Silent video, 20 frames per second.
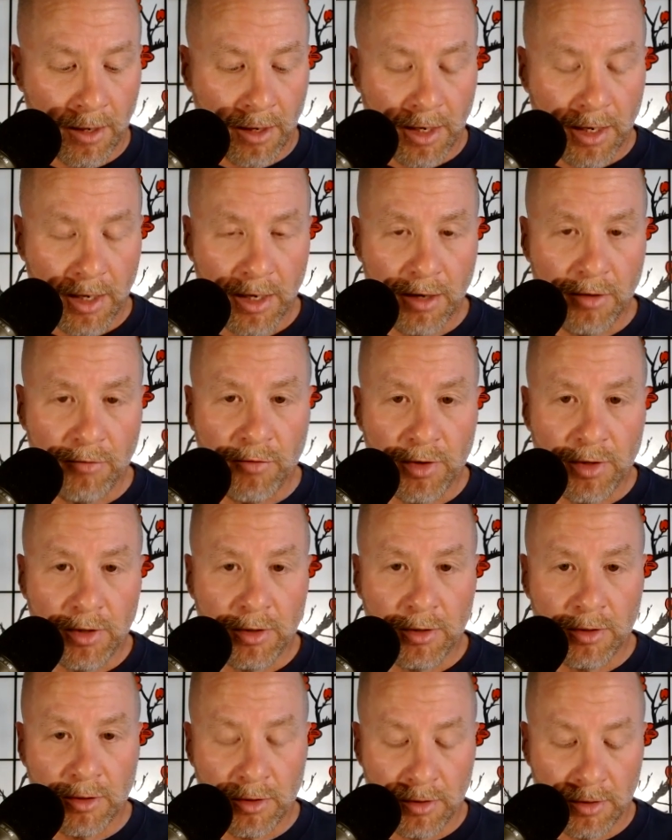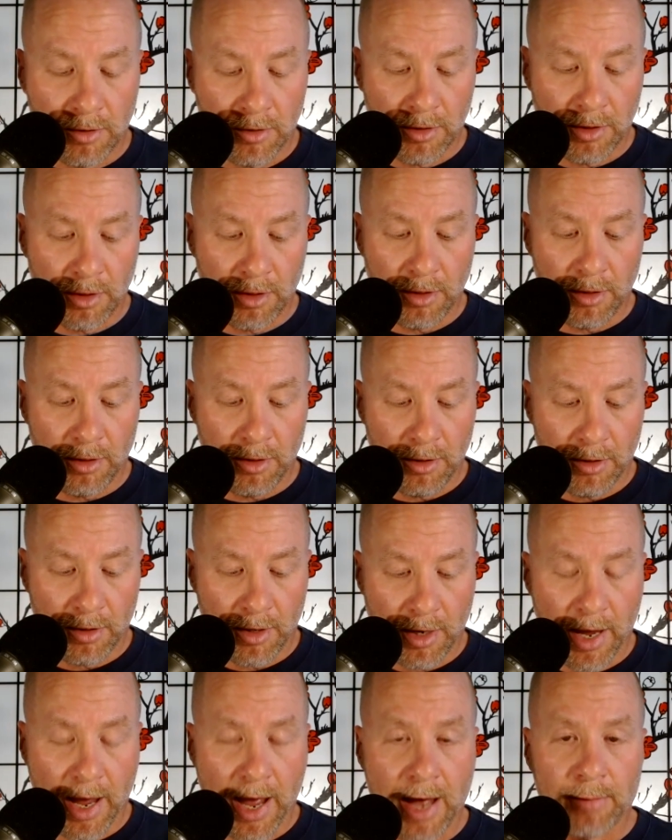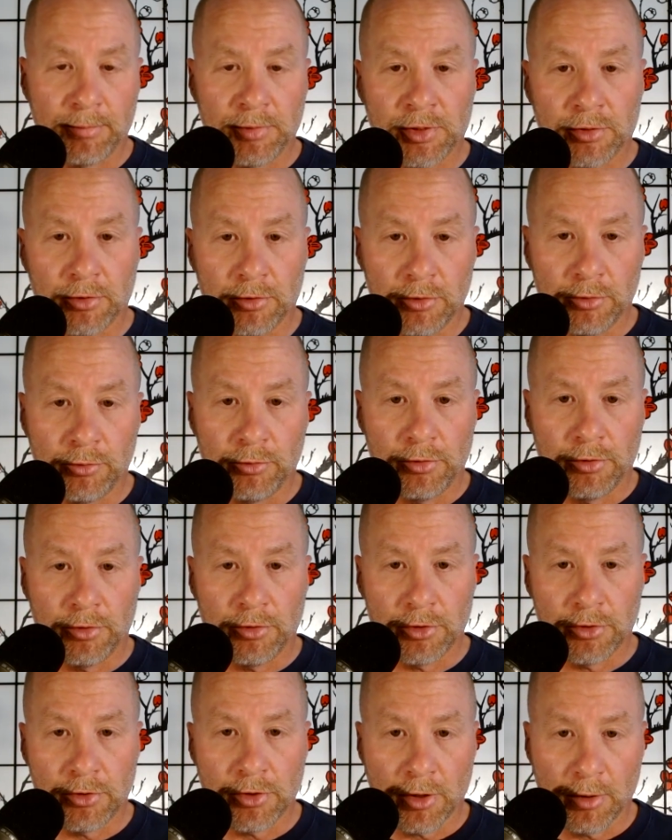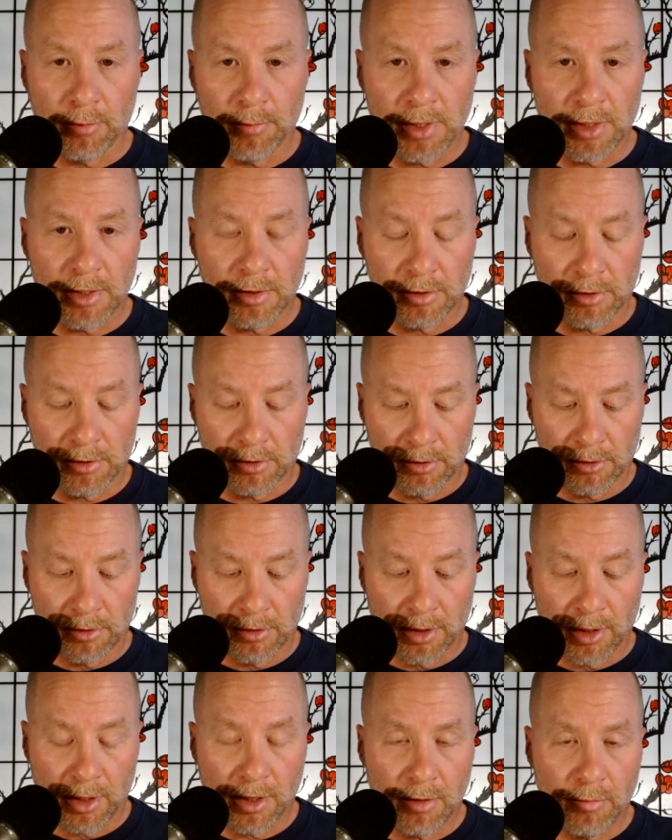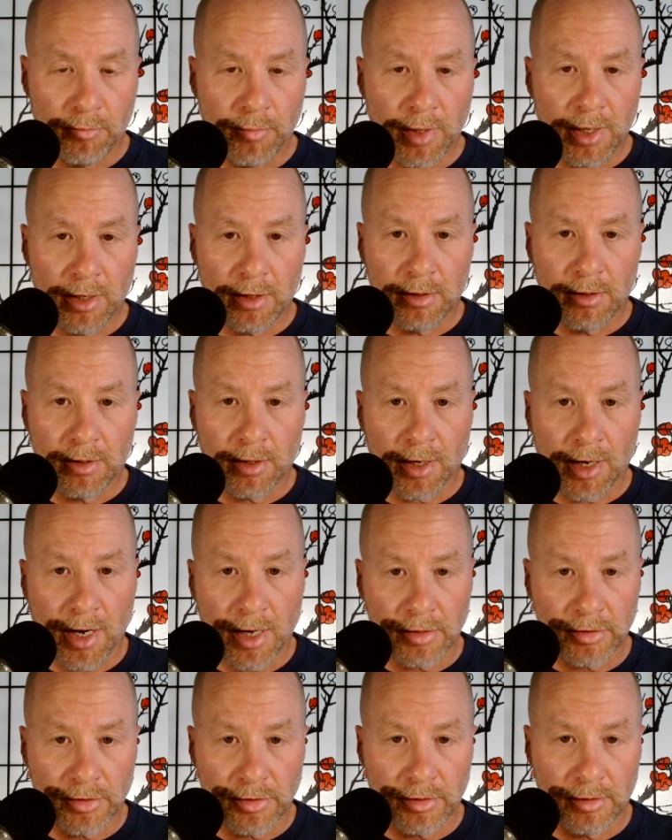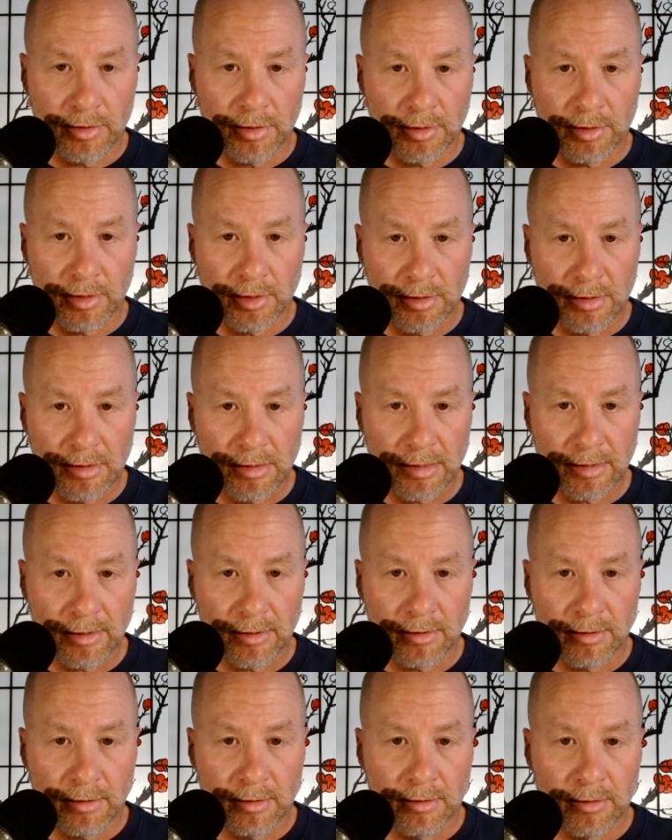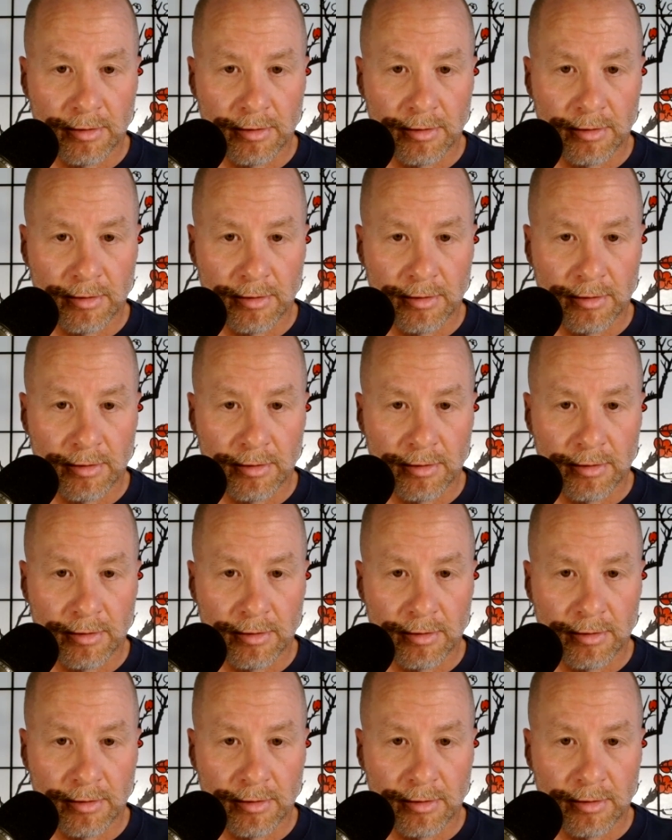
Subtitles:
Even the absolute determinists admit that consciousness exists.